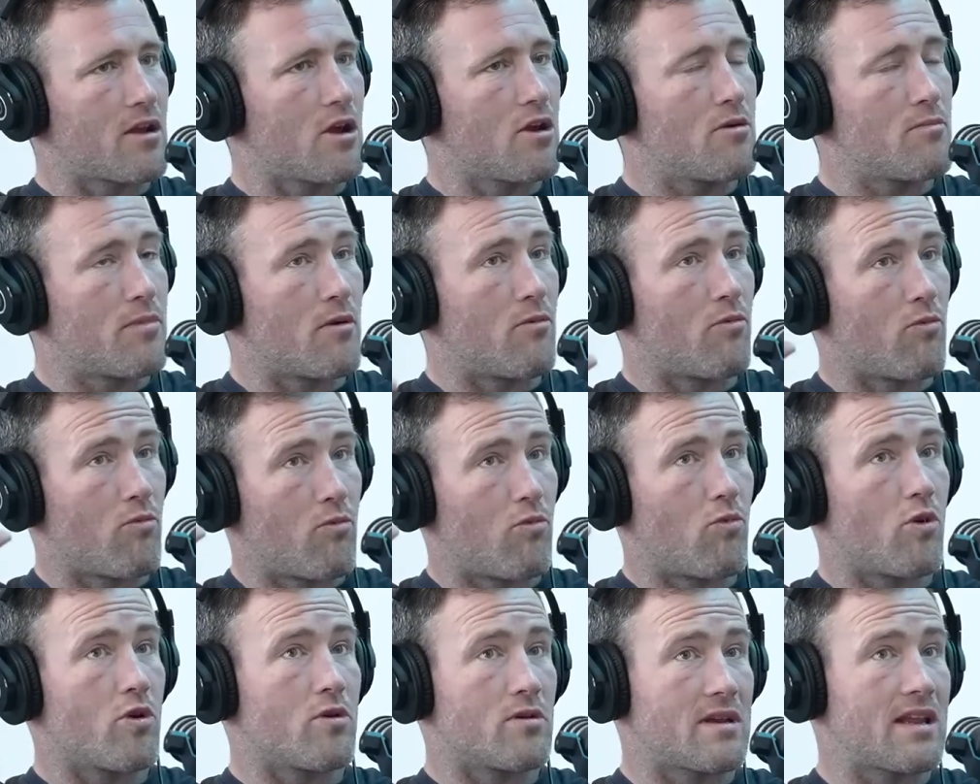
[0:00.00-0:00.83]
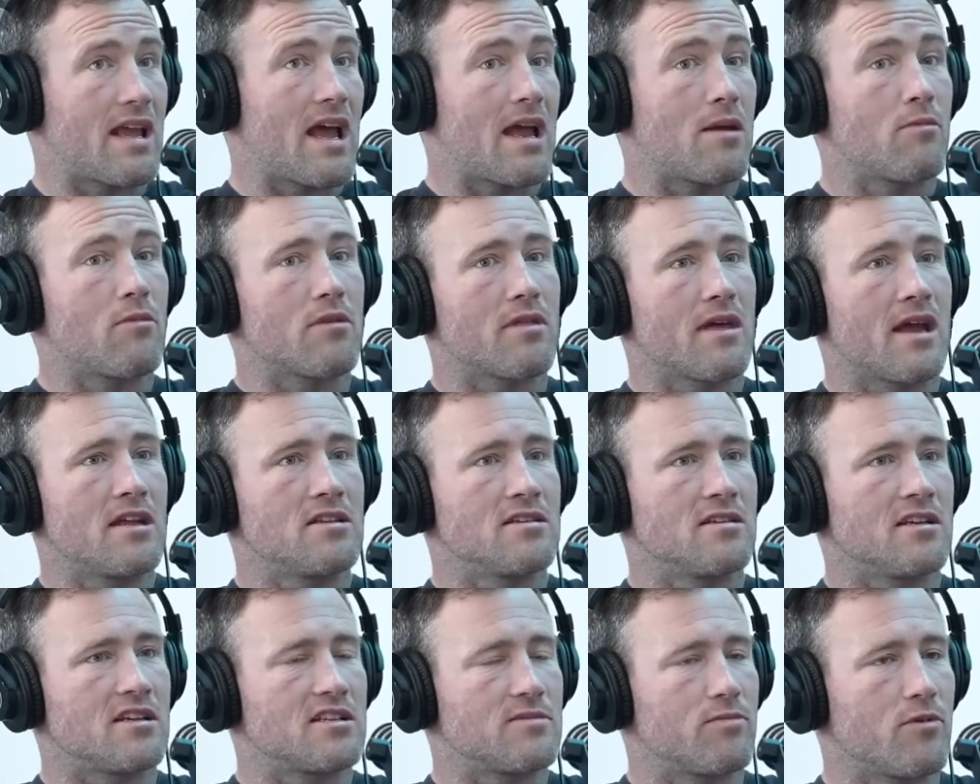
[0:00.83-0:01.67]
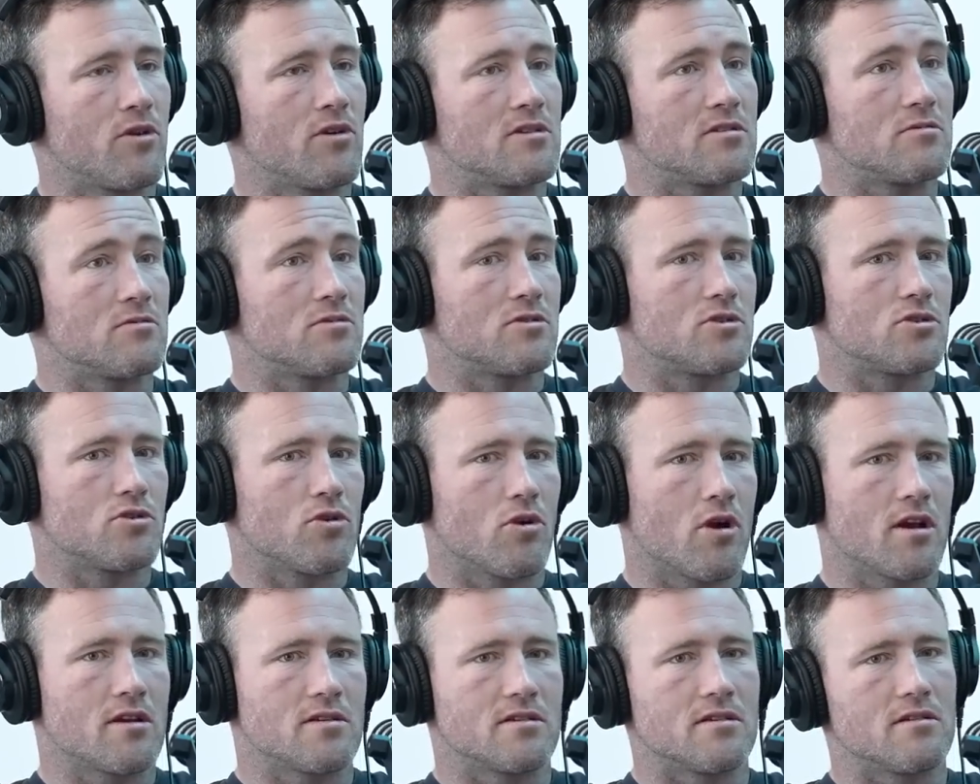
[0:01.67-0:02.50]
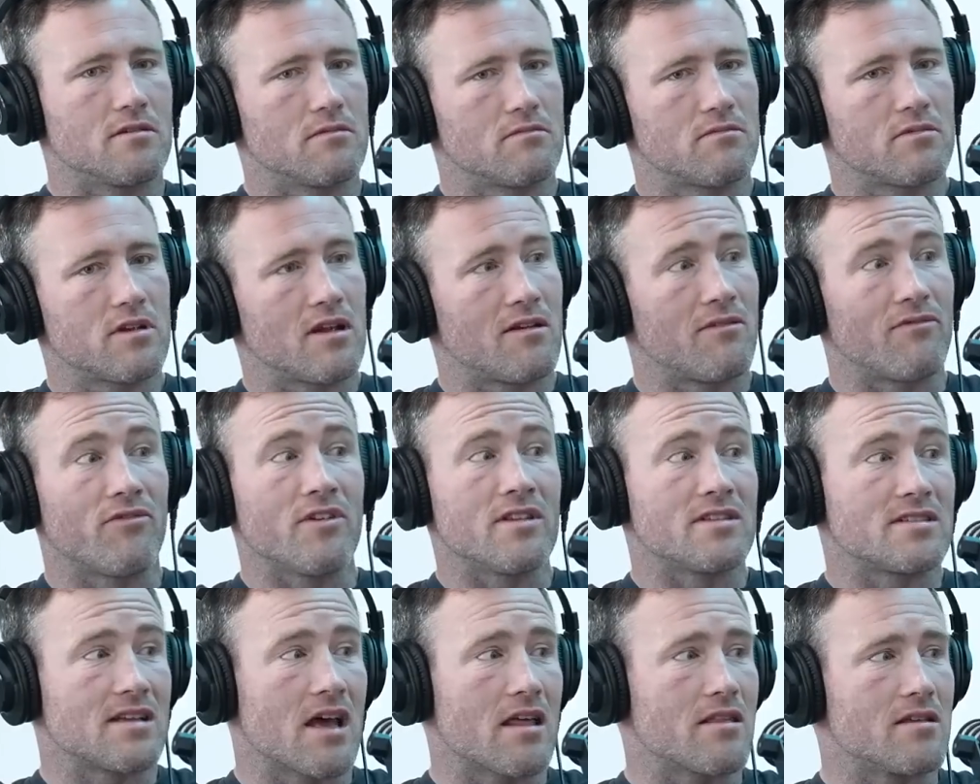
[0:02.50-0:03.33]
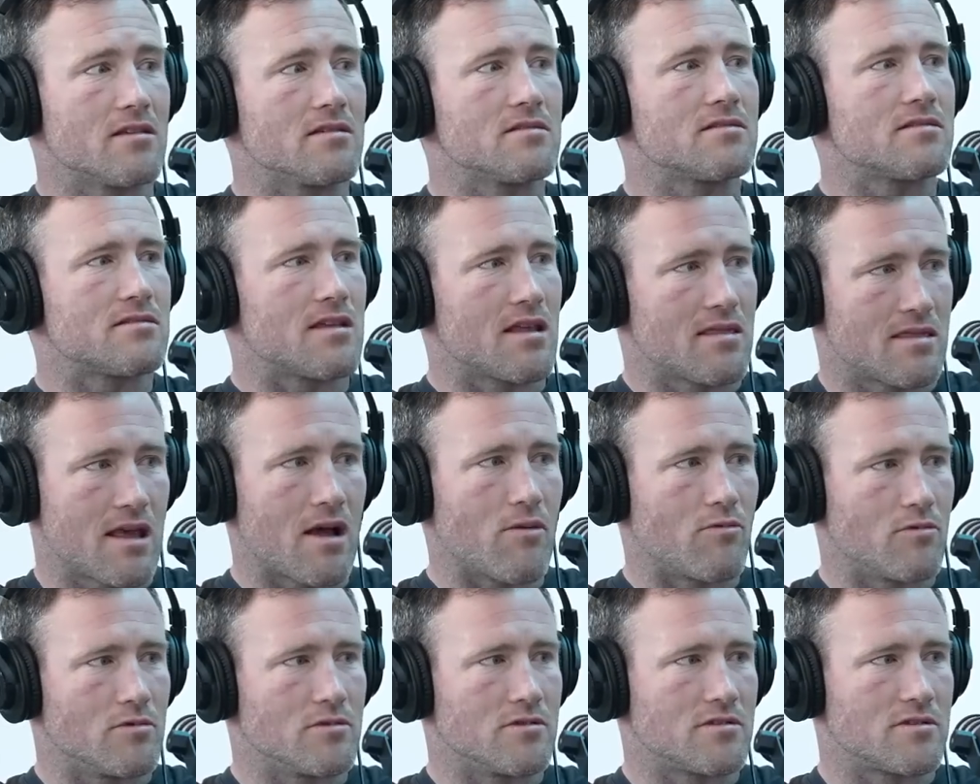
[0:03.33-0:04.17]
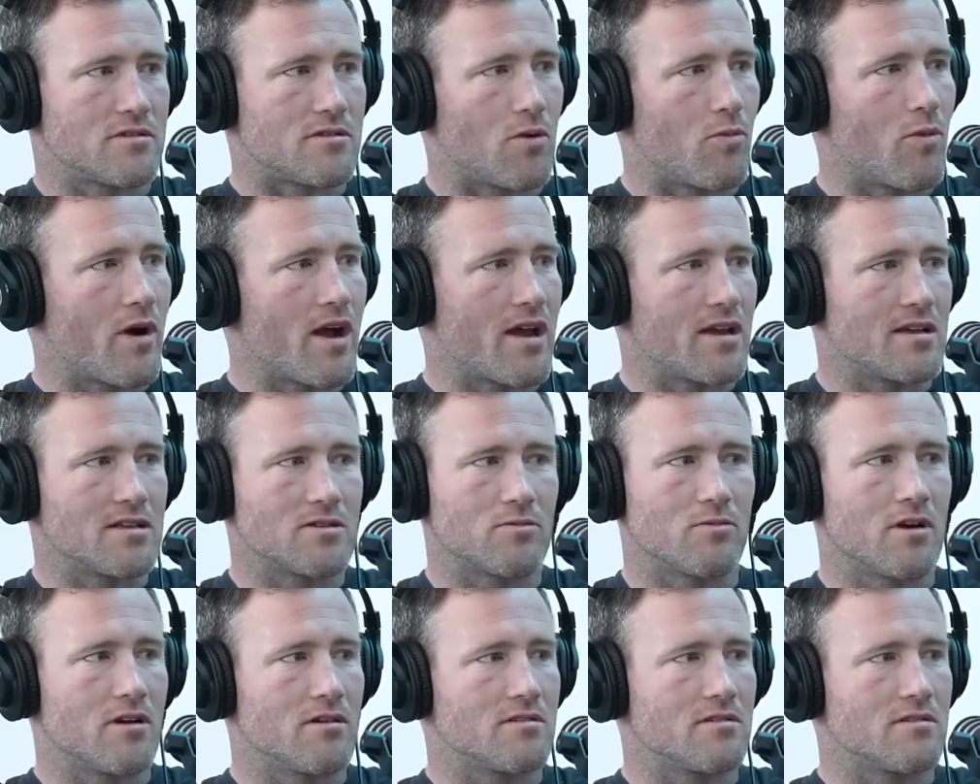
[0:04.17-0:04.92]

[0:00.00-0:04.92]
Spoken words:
But what came with age and experience was trying to convince others that was the way as well.